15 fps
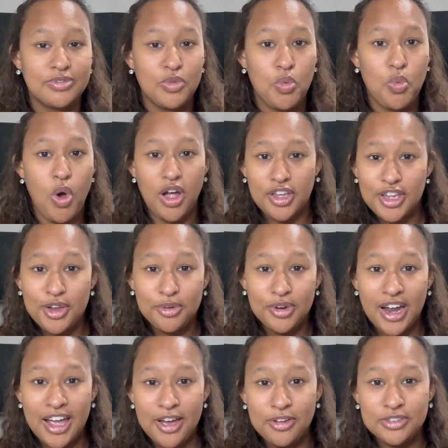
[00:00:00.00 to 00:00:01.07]
walking
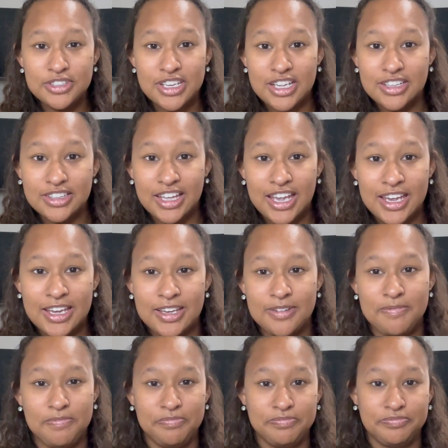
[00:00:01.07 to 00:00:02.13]
around and like
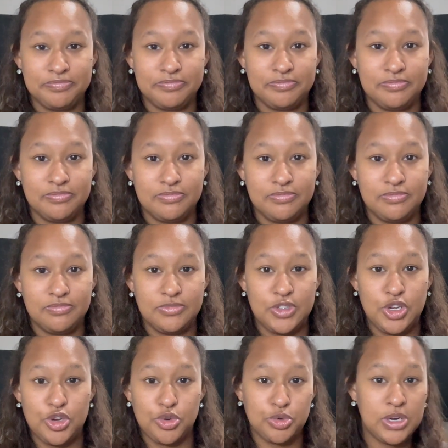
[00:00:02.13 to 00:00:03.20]

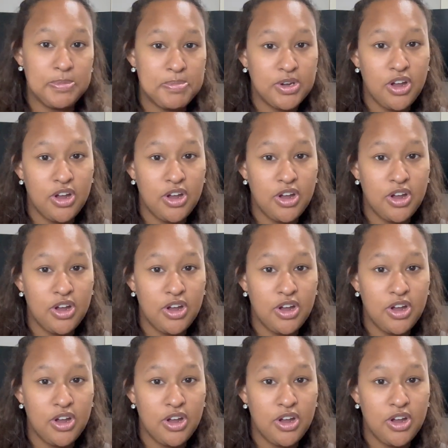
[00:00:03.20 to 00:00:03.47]
creeping